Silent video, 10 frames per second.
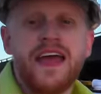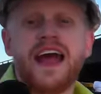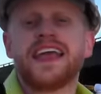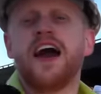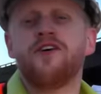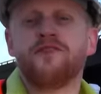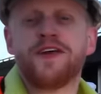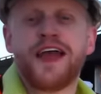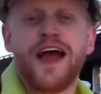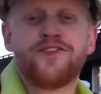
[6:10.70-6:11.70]
Now,
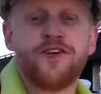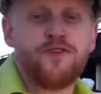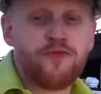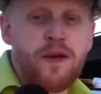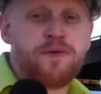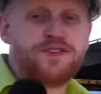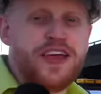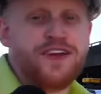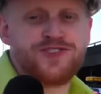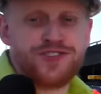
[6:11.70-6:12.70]
California has a
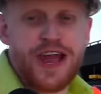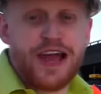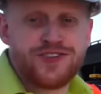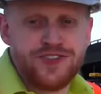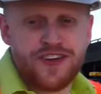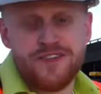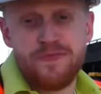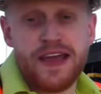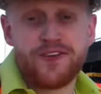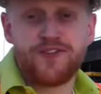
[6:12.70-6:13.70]
reputation nationally of
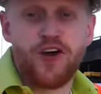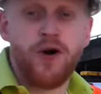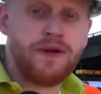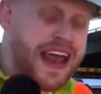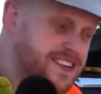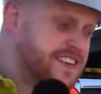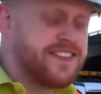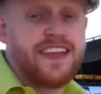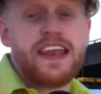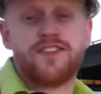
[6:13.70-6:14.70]
being slow, but actually
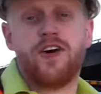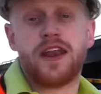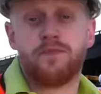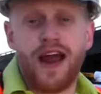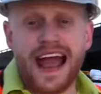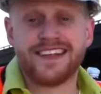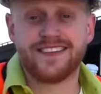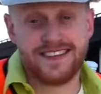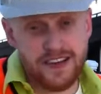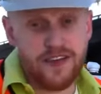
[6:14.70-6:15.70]
the state has a lot of
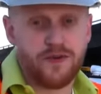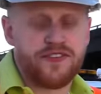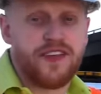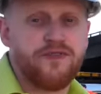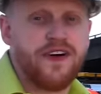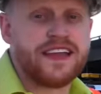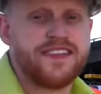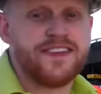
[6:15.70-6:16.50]
practice dealing with stuff like